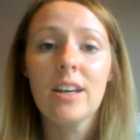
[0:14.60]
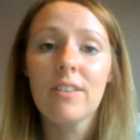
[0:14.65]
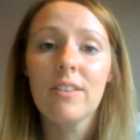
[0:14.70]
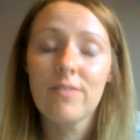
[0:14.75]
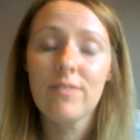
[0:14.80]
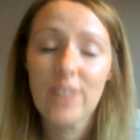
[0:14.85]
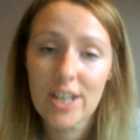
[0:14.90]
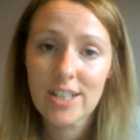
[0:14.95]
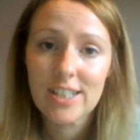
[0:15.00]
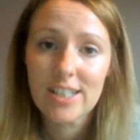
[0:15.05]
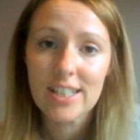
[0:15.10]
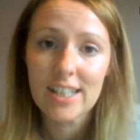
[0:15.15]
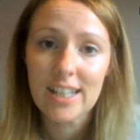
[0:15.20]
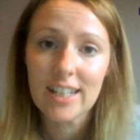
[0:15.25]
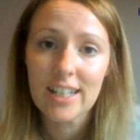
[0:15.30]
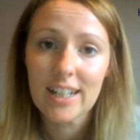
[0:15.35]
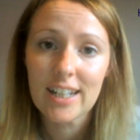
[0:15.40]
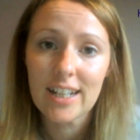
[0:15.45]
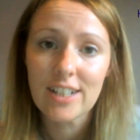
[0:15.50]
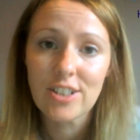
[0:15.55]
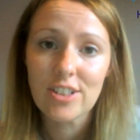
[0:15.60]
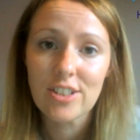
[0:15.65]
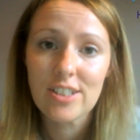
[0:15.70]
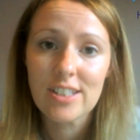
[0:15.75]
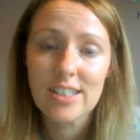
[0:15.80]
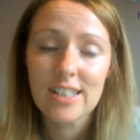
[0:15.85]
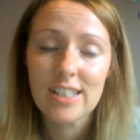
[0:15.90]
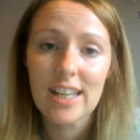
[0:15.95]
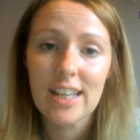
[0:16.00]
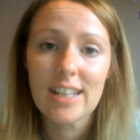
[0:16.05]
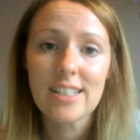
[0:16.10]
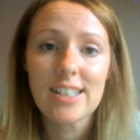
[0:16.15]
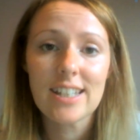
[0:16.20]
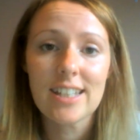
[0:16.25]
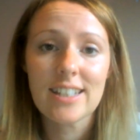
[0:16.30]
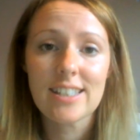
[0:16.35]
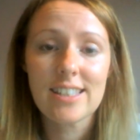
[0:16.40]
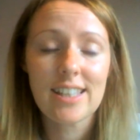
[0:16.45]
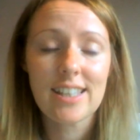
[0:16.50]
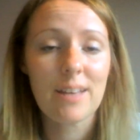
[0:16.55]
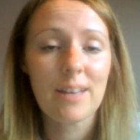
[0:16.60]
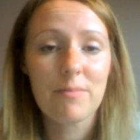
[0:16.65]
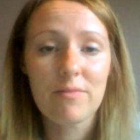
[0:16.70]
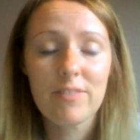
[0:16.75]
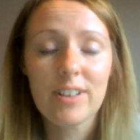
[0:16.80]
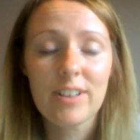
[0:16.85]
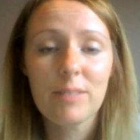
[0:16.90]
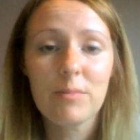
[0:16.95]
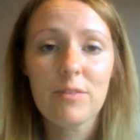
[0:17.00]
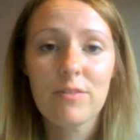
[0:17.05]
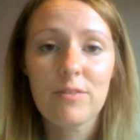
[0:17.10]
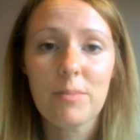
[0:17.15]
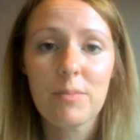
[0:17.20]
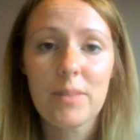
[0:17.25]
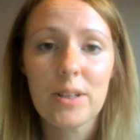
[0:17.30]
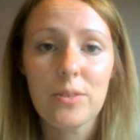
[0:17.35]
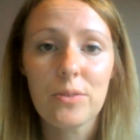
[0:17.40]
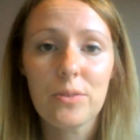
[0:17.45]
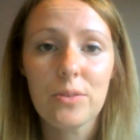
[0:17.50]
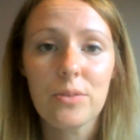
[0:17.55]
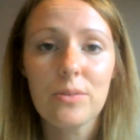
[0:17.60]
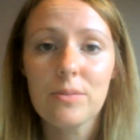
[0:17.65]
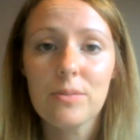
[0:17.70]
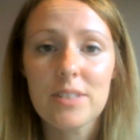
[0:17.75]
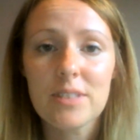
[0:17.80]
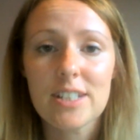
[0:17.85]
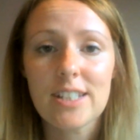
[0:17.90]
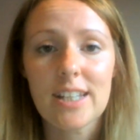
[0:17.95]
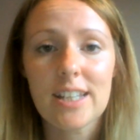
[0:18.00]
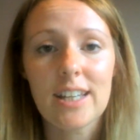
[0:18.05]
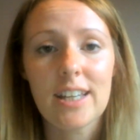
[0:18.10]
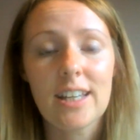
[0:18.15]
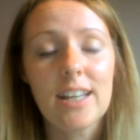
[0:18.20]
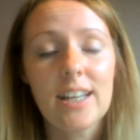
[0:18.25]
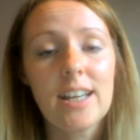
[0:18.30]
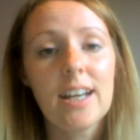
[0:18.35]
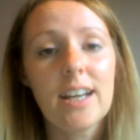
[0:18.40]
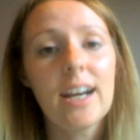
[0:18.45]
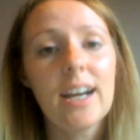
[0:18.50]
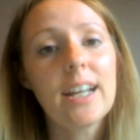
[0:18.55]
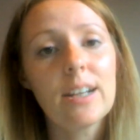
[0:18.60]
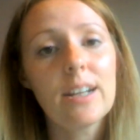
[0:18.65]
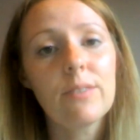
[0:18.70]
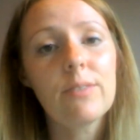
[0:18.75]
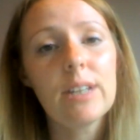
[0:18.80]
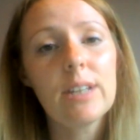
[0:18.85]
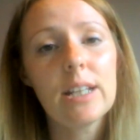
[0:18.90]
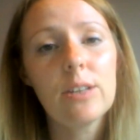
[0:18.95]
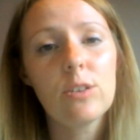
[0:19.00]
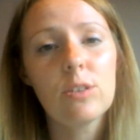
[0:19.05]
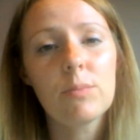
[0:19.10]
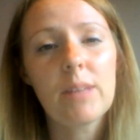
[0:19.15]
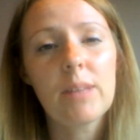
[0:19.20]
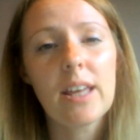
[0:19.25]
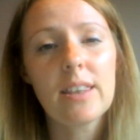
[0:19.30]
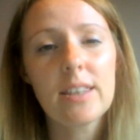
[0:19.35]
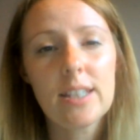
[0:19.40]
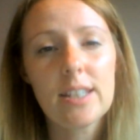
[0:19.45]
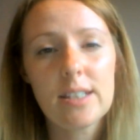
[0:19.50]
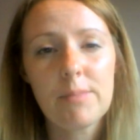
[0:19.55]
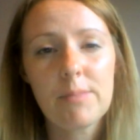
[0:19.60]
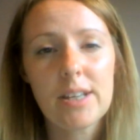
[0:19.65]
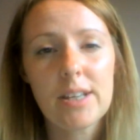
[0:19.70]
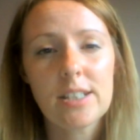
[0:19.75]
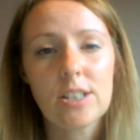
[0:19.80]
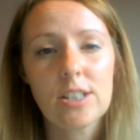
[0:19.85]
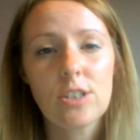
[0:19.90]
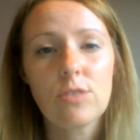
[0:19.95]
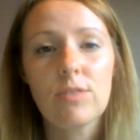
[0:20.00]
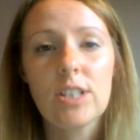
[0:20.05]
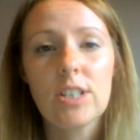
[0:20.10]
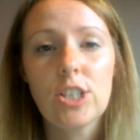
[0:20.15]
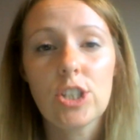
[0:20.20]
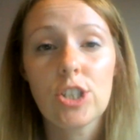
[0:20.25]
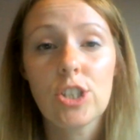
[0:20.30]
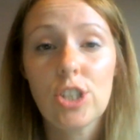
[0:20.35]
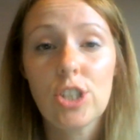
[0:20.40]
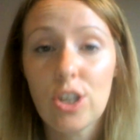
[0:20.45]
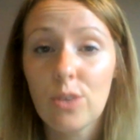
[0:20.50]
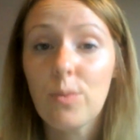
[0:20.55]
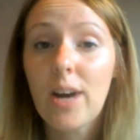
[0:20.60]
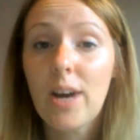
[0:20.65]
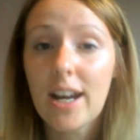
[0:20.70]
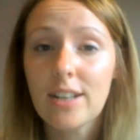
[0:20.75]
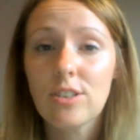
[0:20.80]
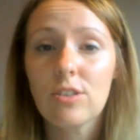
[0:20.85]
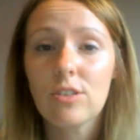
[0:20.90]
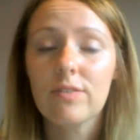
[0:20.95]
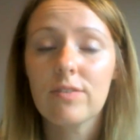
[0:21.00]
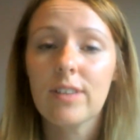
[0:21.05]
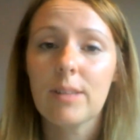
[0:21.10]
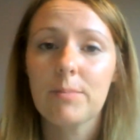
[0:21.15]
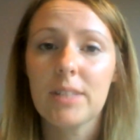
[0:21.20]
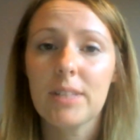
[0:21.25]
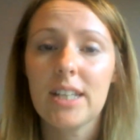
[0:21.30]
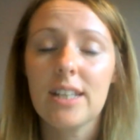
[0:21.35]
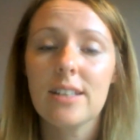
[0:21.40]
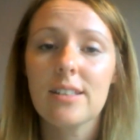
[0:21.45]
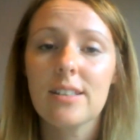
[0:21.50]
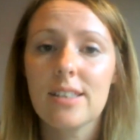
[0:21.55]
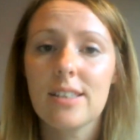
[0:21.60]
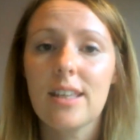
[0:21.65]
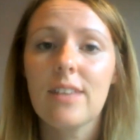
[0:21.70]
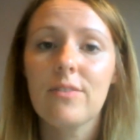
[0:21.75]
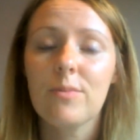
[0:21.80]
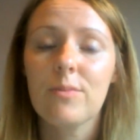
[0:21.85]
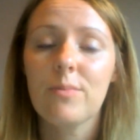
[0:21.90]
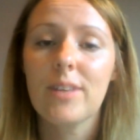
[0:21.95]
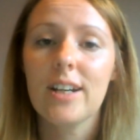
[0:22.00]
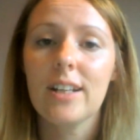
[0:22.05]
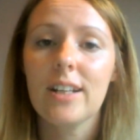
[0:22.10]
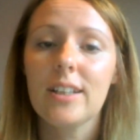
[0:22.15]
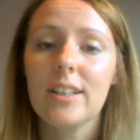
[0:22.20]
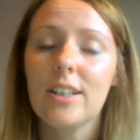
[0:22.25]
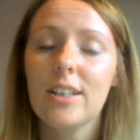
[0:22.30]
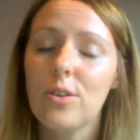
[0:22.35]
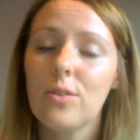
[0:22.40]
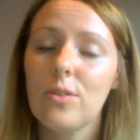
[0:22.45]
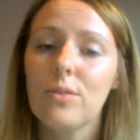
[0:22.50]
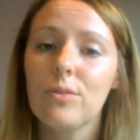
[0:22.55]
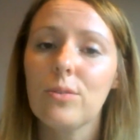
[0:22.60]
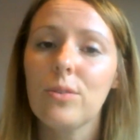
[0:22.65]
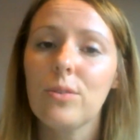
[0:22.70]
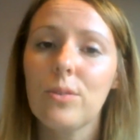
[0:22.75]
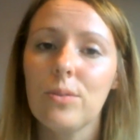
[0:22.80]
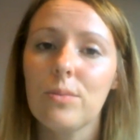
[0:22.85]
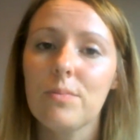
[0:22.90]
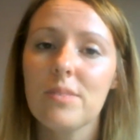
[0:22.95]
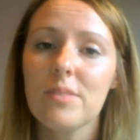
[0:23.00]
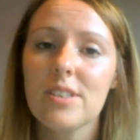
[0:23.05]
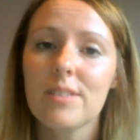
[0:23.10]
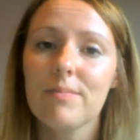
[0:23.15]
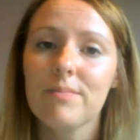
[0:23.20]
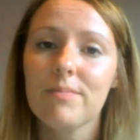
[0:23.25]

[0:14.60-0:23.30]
Firstly, can I just say, as you can see, I'm filming from my own home today, and I really hope that this message reaches you and your family safe and well in your own homes.